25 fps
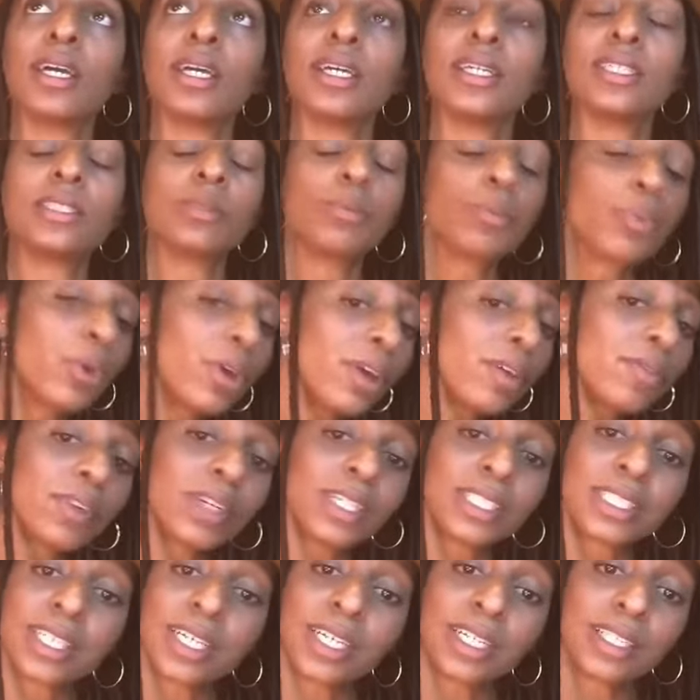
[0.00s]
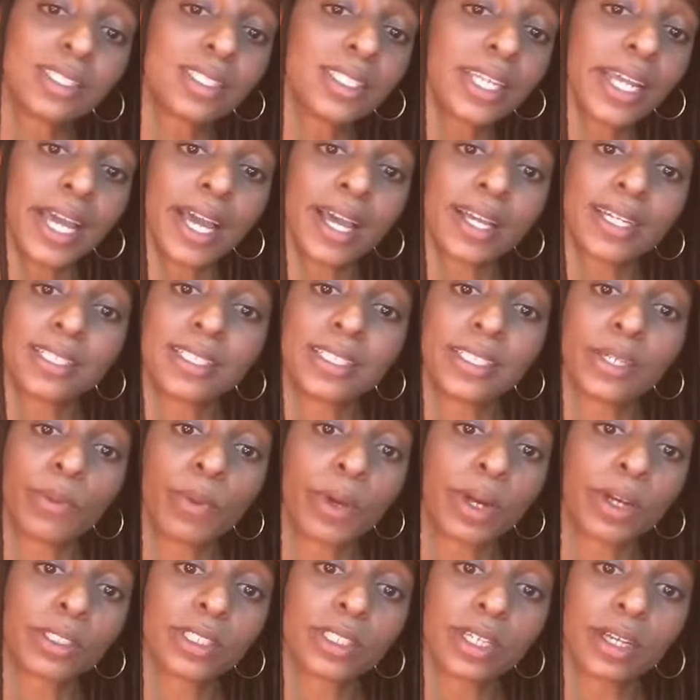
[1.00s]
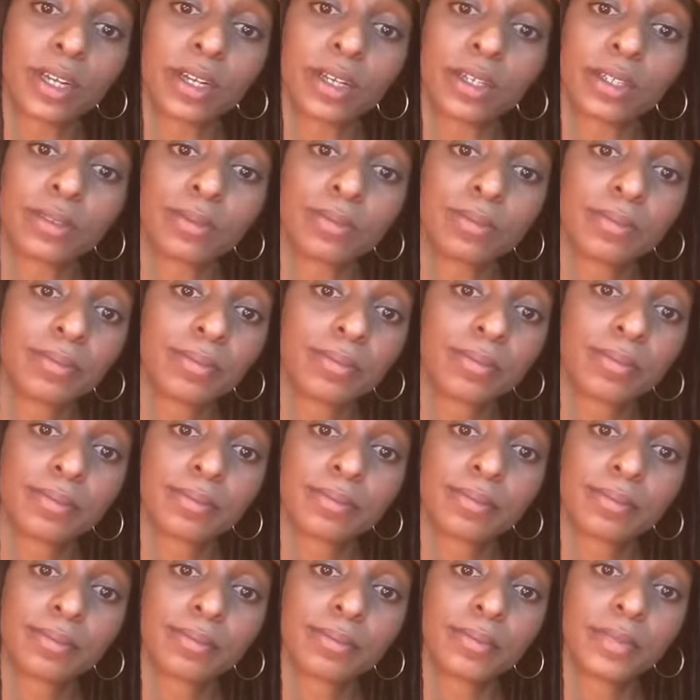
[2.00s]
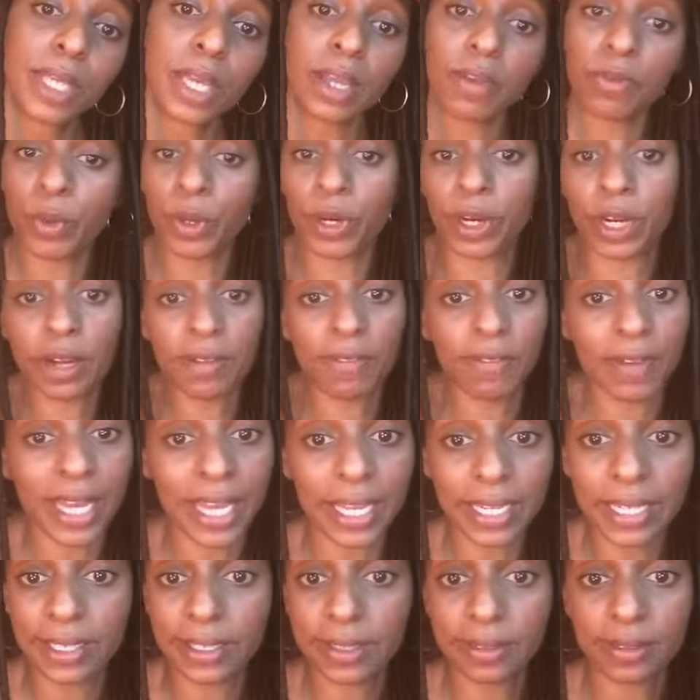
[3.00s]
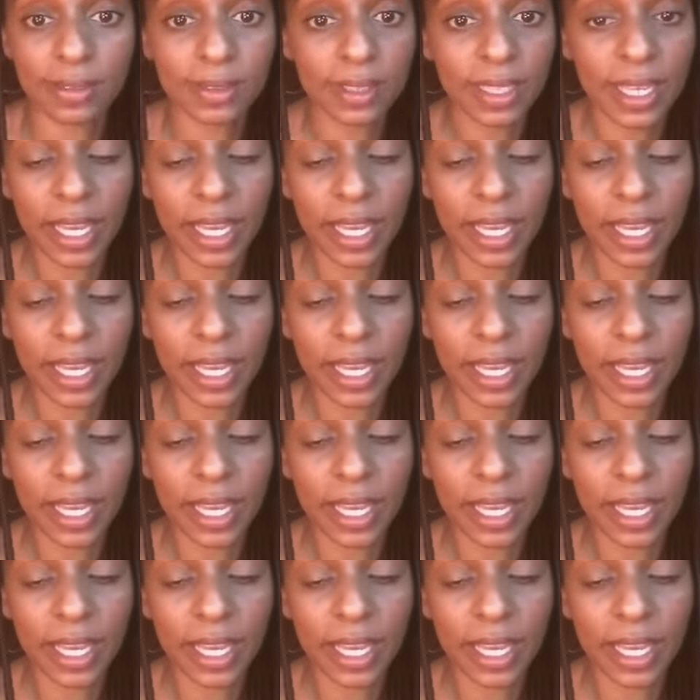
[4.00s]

It's important for us to understand how this shit works, y'all, if we're gonna fight it.